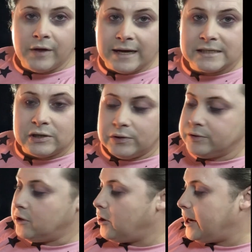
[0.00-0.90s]
that's on,
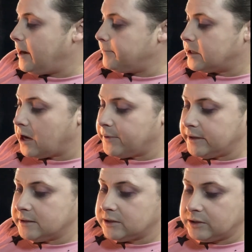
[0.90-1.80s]
I am
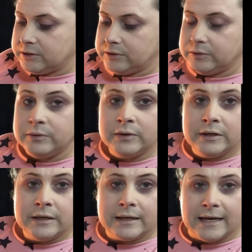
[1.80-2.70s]
going to
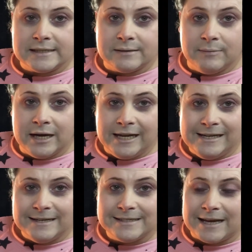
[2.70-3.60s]
get some
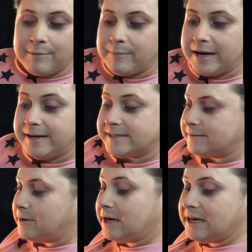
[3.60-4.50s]
leeks and make
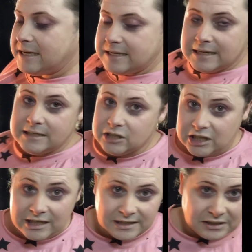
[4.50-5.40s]
some leek and cheese